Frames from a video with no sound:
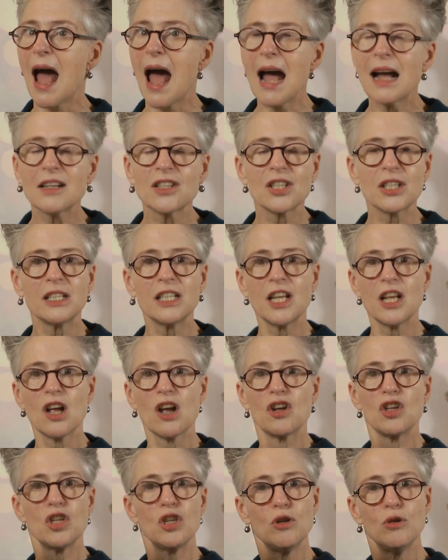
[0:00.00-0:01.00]

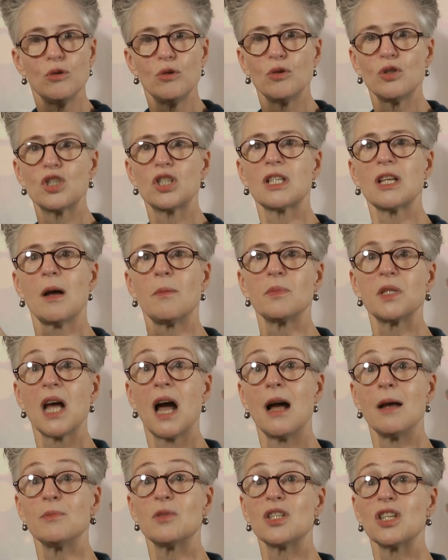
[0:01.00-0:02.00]
actually used
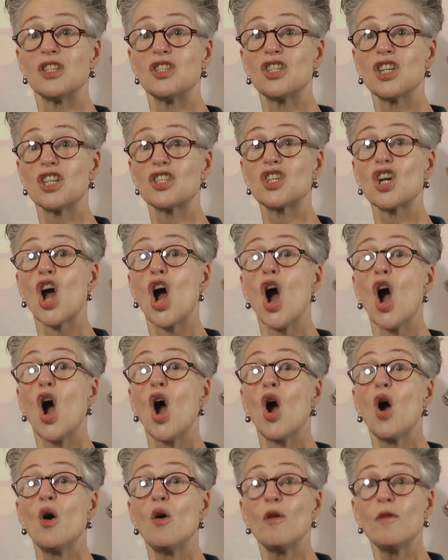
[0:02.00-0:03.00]
sometimes just
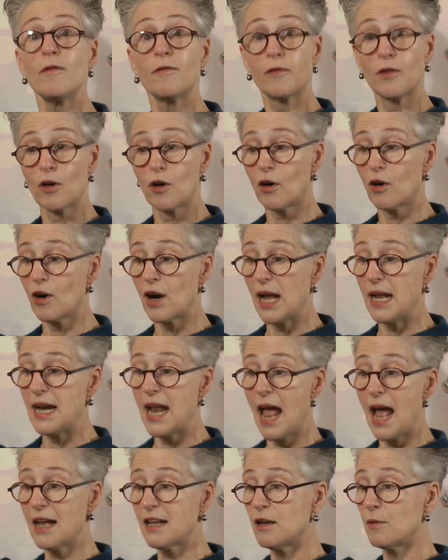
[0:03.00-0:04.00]
over an
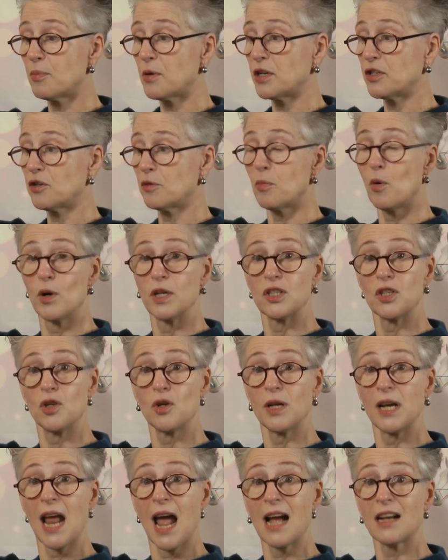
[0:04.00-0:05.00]
acupressure point, so
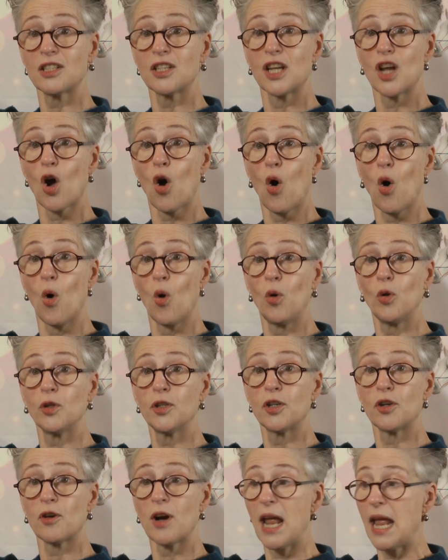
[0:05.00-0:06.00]
you can actually
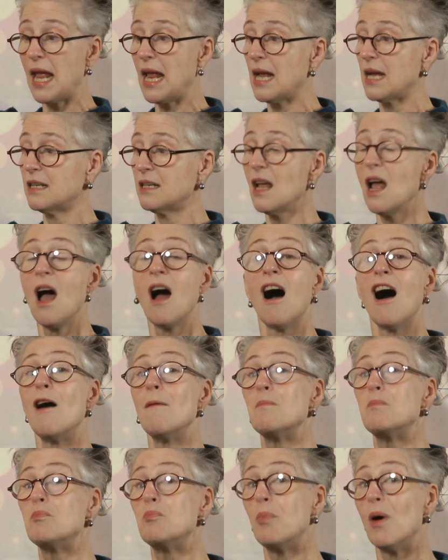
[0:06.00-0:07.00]
hold your hand
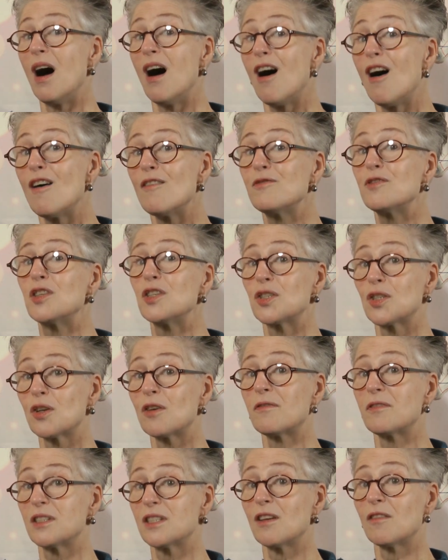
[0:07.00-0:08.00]
above the
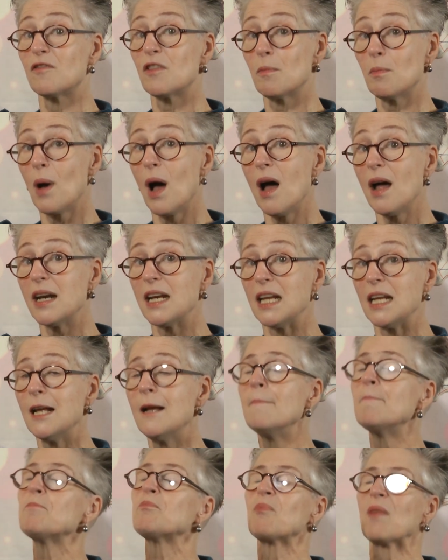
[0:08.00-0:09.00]
surface of the
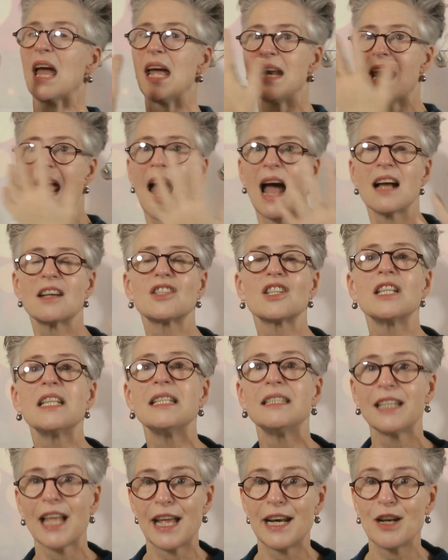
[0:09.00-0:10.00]
body and
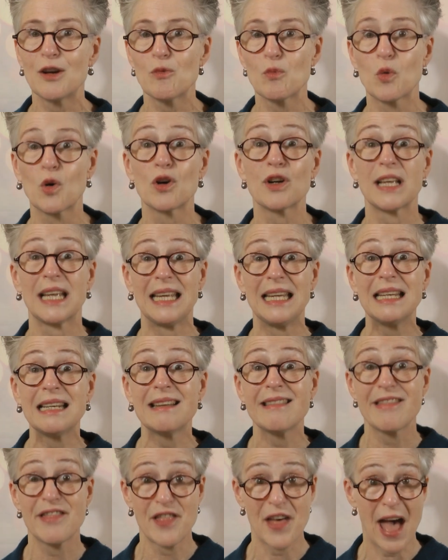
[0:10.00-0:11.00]
actually let it work
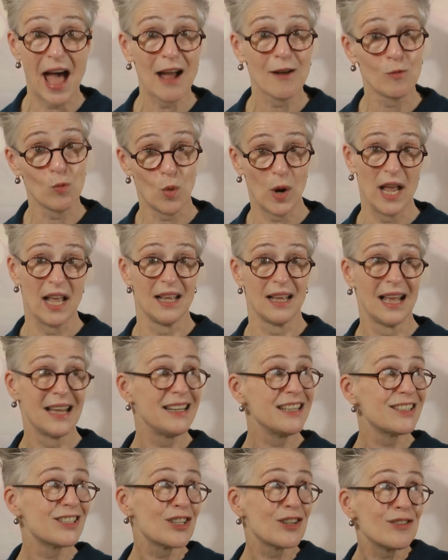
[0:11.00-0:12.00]
in that way.
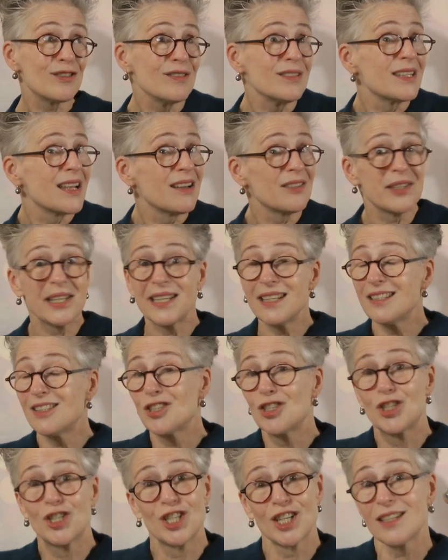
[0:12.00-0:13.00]
And it turns out that
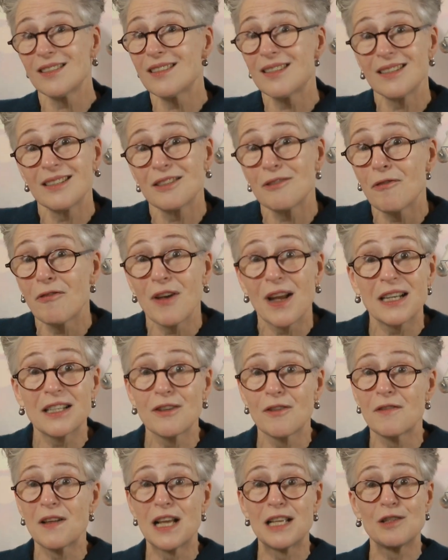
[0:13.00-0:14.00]
it's just as
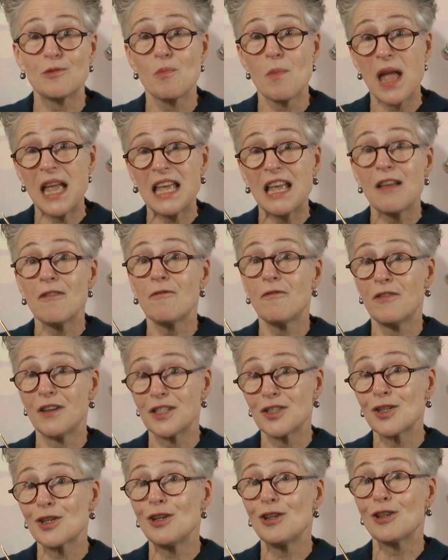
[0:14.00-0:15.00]
effective as making
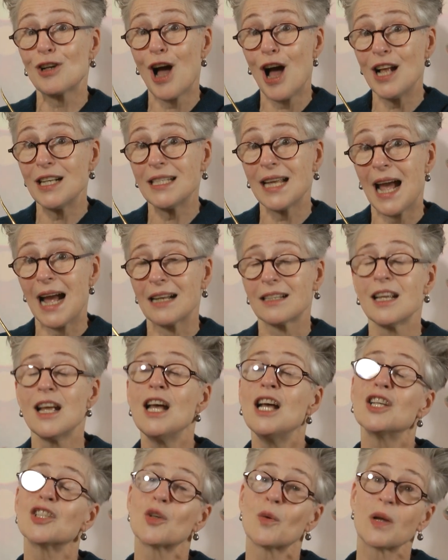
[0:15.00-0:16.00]
physical contact.
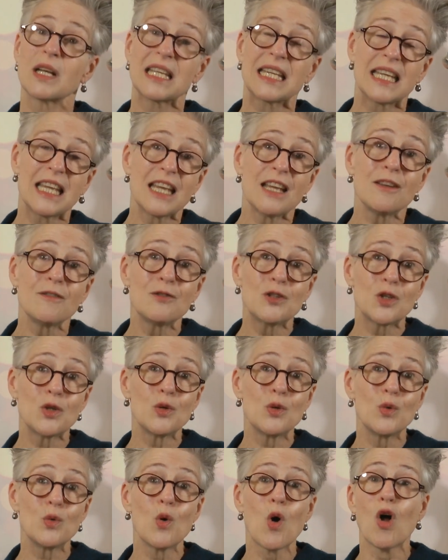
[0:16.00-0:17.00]
So it gives
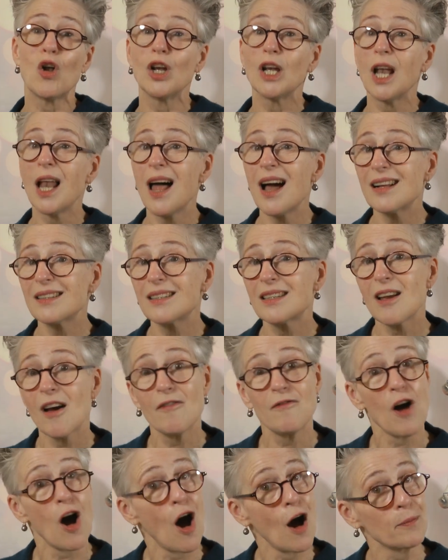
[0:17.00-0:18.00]
you lots
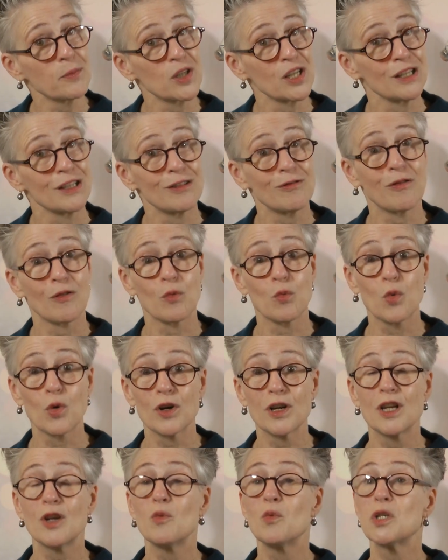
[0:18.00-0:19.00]
of options for
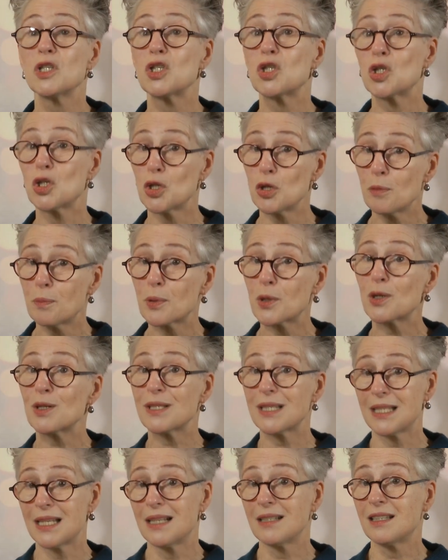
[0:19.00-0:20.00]
working with super
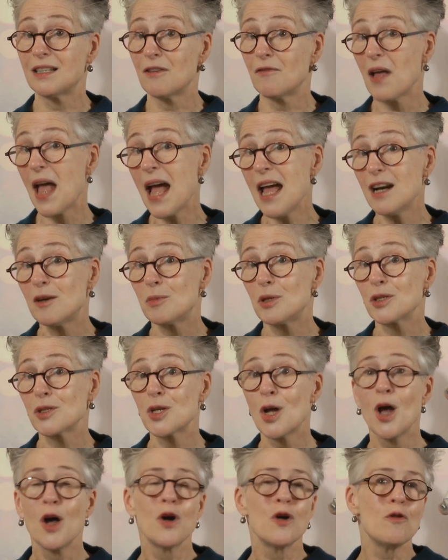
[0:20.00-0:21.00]
sensitive
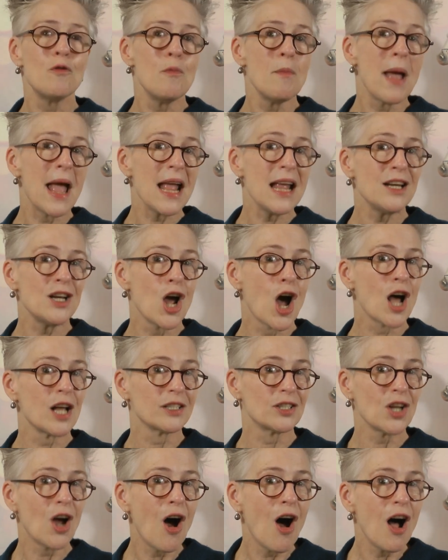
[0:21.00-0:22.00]
animals who may
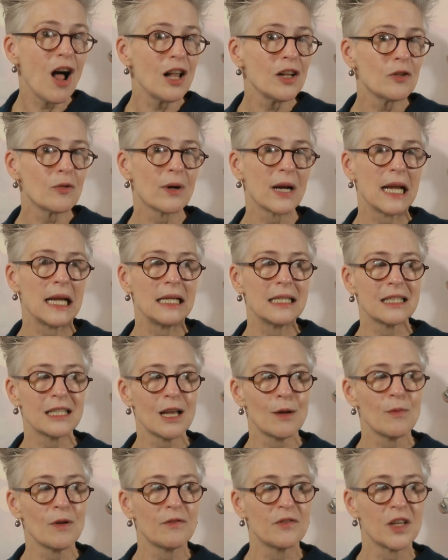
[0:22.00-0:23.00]
not tolerate
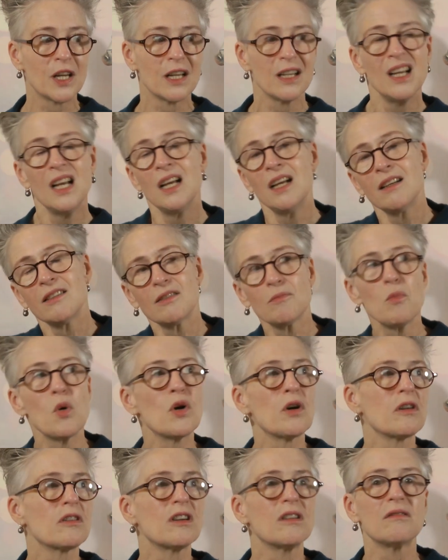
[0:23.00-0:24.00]
some of the
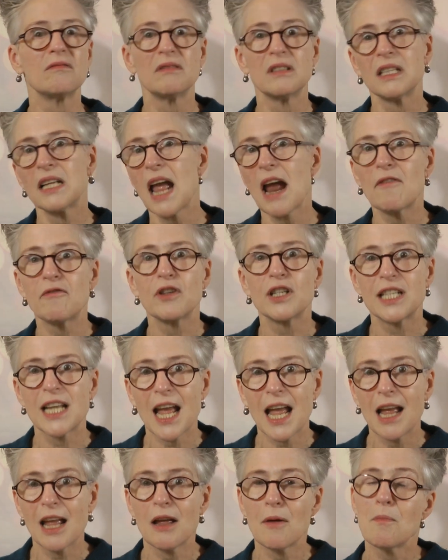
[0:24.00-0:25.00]
more
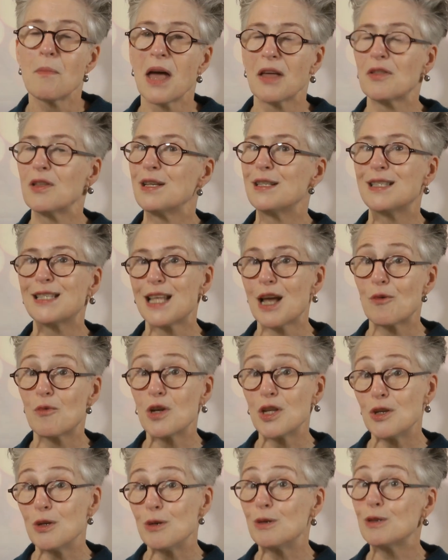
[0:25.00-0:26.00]
everyday methods that
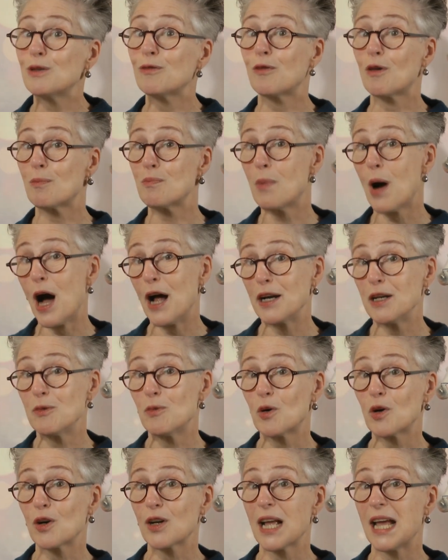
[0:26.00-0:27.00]
we use for body
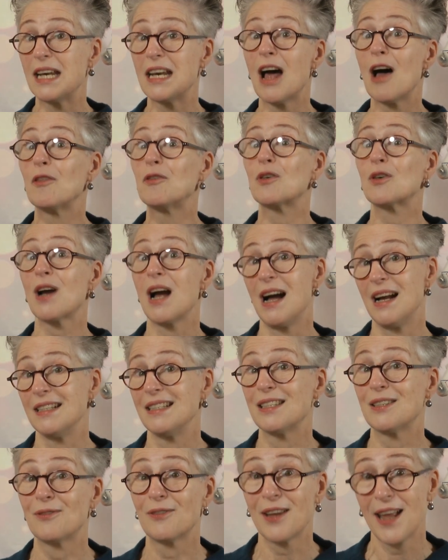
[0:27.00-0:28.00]
work and other
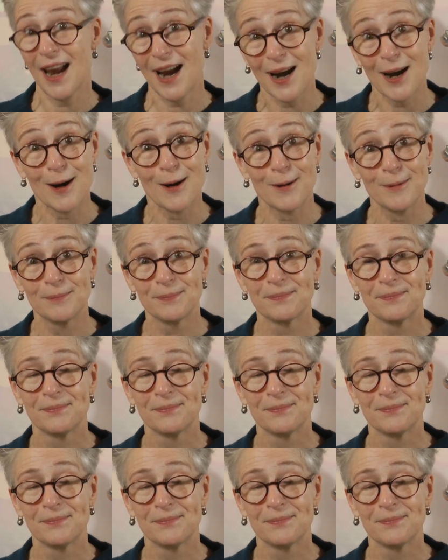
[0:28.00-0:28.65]
kinds of care.